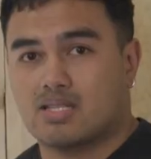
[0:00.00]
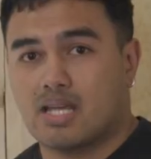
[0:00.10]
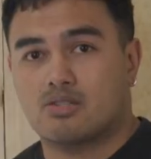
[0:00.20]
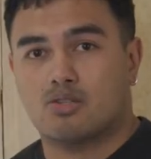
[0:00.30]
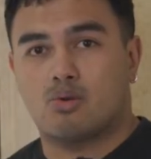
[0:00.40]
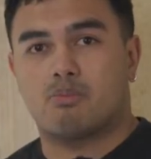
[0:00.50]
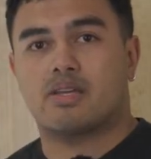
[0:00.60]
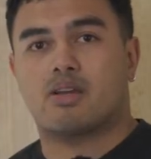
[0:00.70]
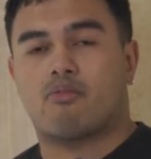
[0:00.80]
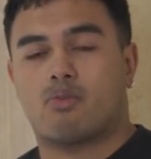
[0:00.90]
tend to
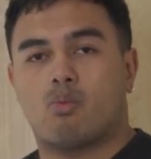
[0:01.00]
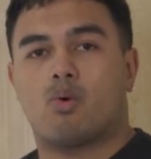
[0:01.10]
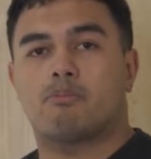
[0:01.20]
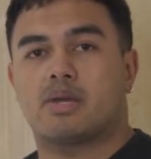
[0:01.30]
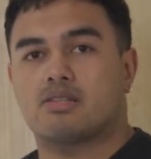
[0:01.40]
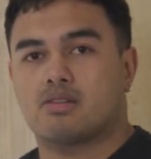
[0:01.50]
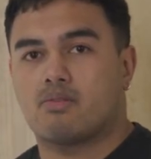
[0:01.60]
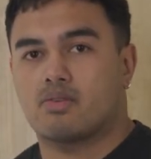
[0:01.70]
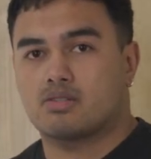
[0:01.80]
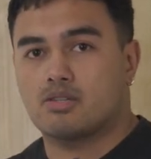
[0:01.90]
normally go for a 1-piece
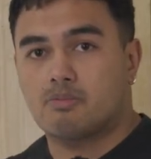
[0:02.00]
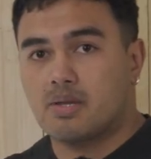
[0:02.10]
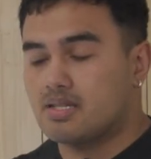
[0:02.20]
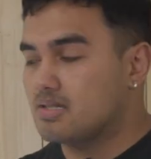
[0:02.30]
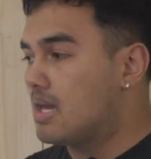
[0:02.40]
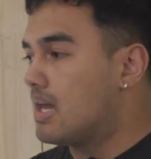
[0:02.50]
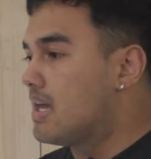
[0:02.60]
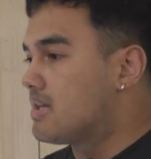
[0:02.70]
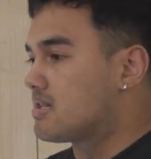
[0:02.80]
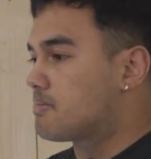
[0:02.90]
over a 2-piece,
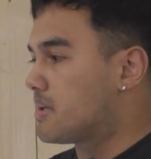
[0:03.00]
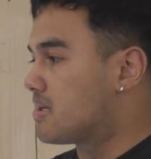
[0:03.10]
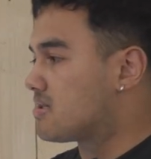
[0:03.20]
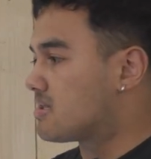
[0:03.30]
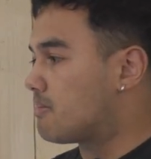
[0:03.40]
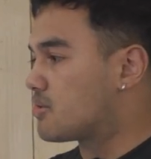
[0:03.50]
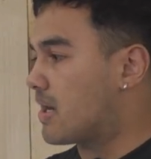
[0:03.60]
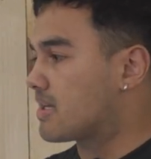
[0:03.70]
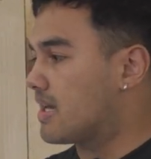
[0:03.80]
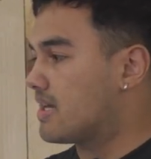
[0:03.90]
just because some
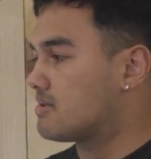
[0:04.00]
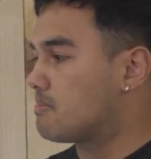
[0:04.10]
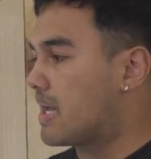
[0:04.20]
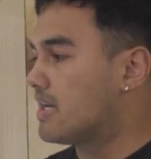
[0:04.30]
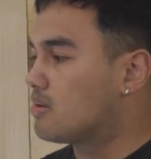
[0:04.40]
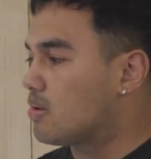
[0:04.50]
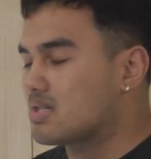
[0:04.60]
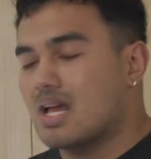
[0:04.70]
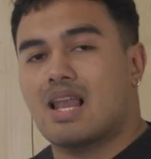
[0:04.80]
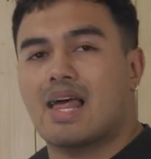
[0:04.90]
track days may
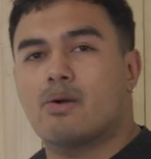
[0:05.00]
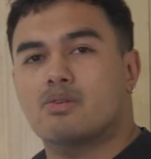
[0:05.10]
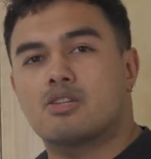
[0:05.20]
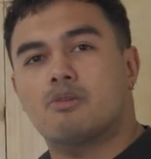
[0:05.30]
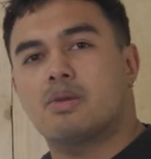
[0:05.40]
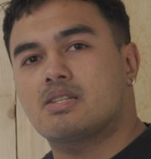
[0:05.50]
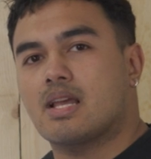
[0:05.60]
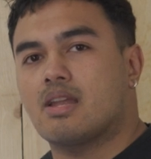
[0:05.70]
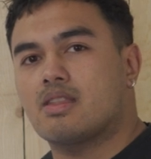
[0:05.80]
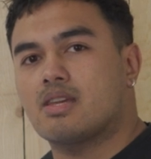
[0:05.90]
not allow a 2-piece
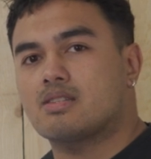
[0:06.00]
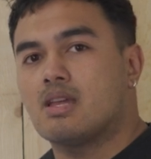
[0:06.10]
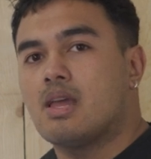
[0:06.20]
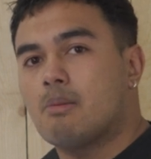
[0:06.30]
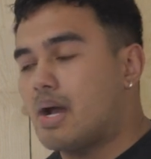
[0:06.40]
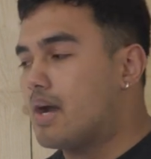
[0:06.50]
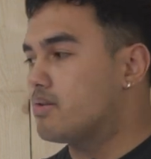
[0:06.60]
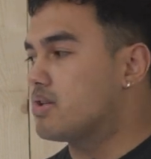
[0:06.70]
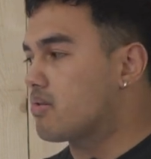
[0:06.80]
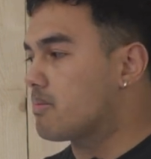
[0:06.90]
set like this, but out
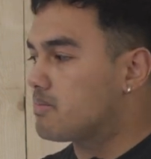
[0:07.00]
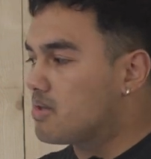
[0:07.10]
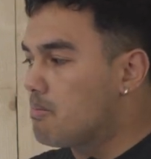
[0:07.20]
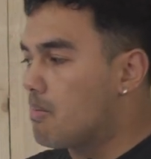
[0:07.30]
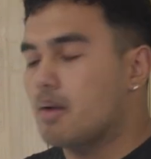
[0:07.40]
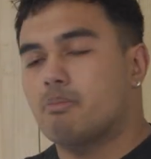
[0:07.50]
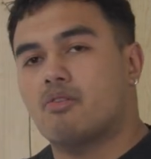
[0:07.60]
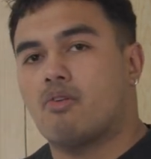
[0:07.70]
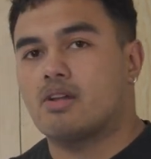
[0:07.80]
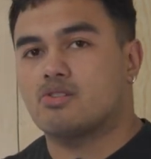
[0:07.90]
in Europe, you might
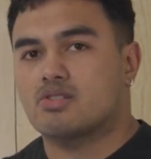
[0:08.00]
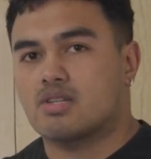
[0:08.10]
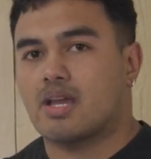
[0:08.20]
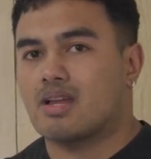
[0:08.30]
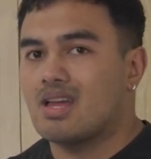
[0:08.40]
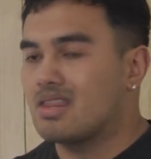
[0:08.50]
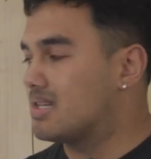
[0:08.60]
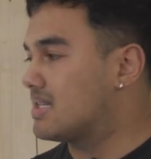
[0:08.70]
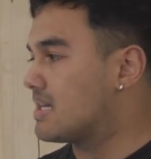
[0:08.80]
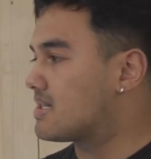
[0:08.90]
be fine. Just check
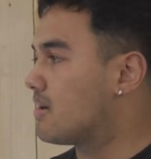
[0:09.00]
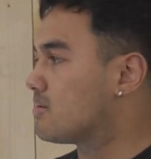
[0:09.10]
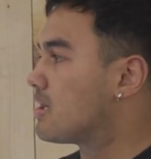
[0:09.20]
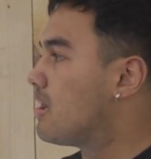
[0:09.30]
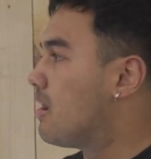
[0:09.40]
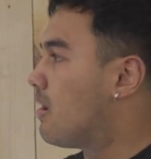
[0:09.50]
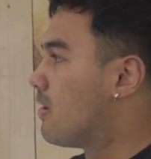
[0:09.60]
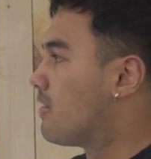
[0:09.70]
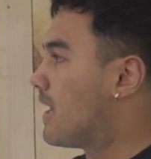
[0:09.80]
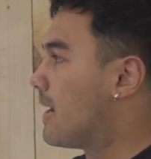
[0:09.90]
the details
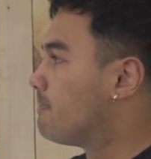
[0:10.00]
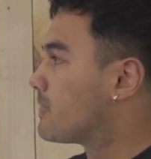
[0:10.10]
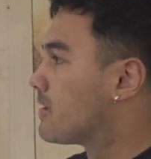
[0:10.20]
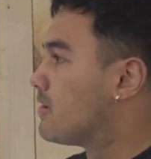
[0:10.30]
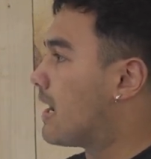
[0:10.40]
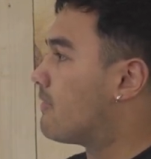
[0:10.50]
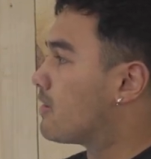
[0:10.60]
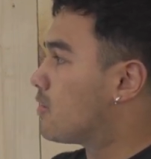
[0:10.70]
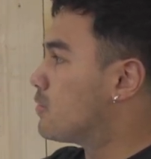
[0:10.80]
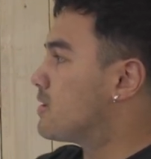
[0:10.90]
on that. You have
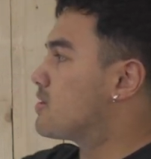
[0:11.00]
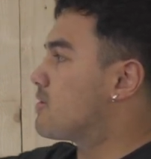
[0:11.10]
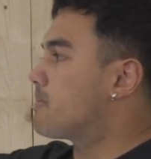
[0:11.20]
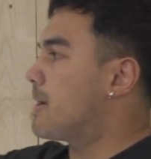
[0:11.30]
accordion stretch